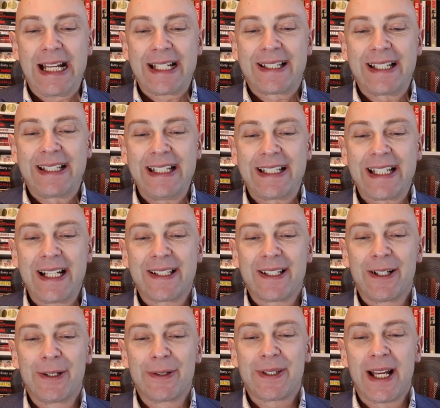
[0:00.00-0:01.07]
A city
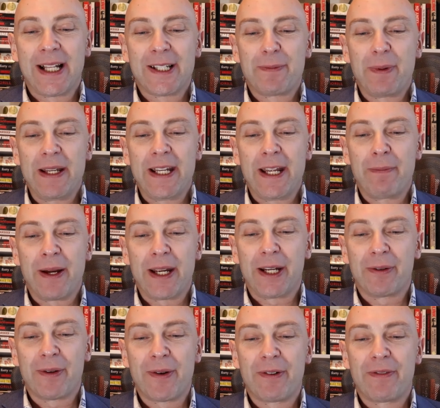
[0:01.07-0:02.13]
centre hotel has been hit by
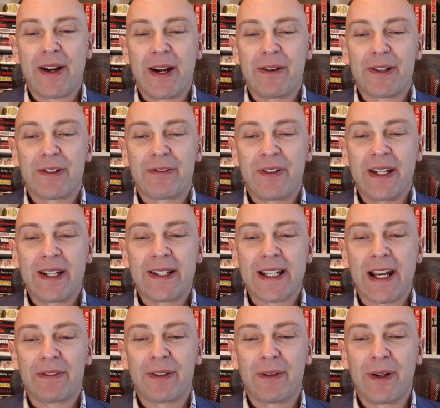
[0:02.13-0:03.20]
coronavirus
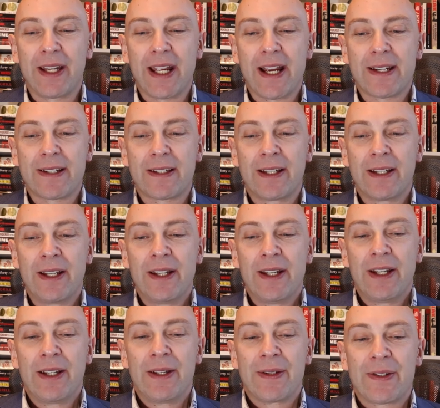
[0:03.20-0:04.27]
fears after a guest
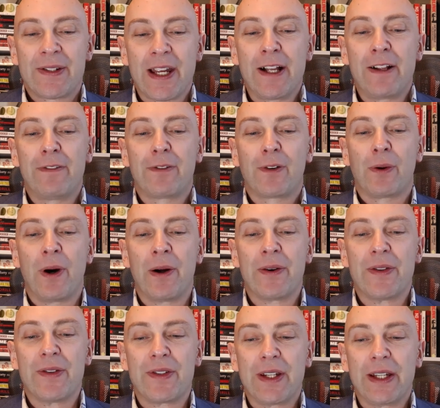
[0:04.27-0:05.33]

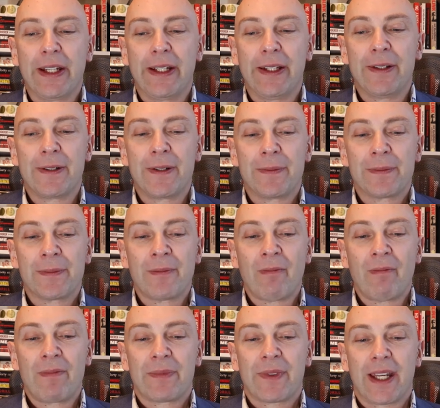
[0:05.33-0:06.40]
self-quarantined
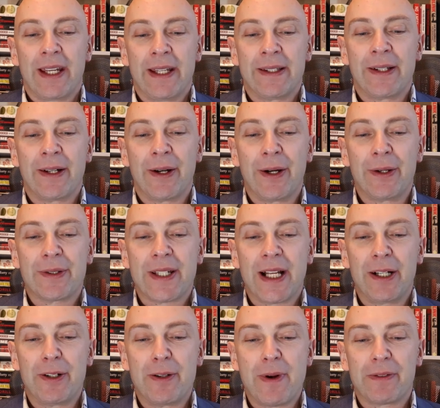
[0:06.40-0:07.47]
in the
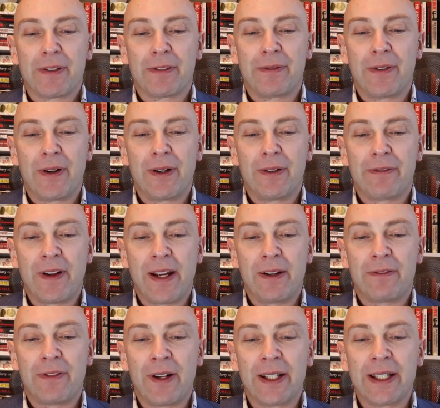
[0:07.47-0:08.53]
hotel room after
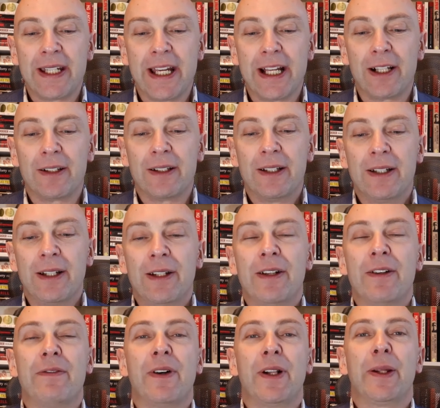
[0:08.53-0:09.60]
falling ill
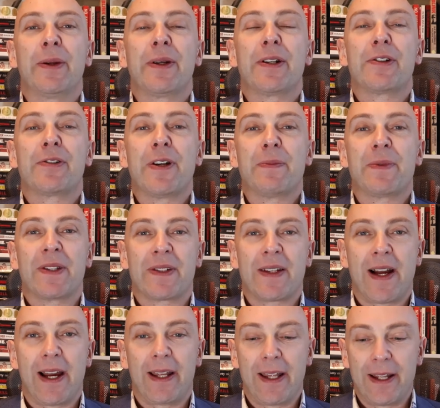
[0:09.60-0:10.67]
following a trip to
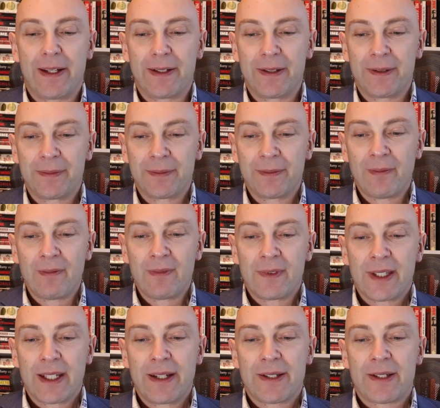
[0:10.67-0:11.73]
Thailand.
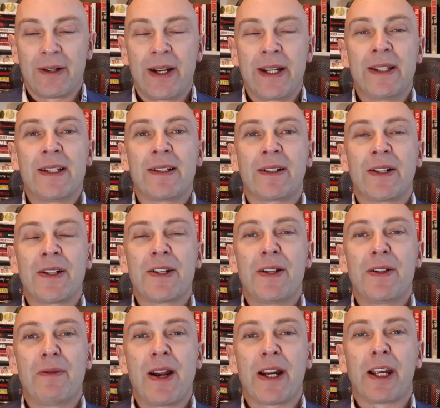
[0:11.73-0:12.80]
So in this
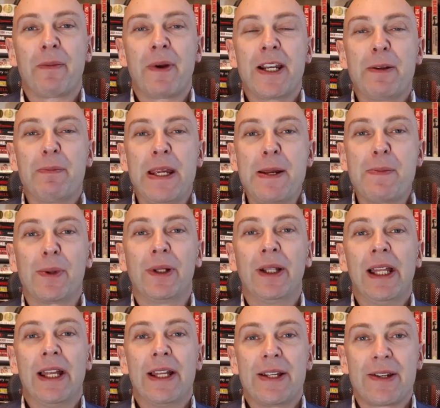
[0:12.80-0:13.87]
country they're recommending
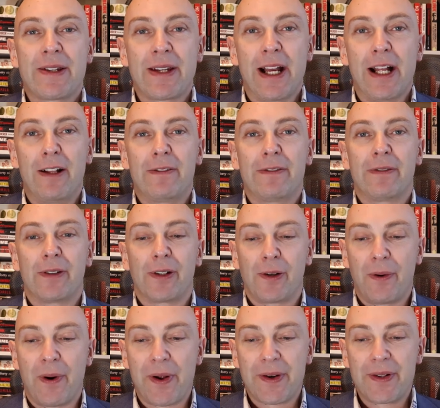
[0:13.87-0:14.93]
people
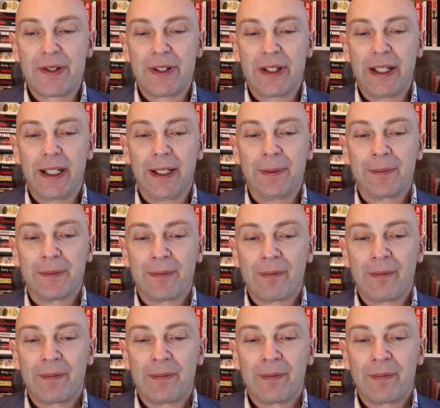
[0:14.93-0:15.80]
self-quarantine.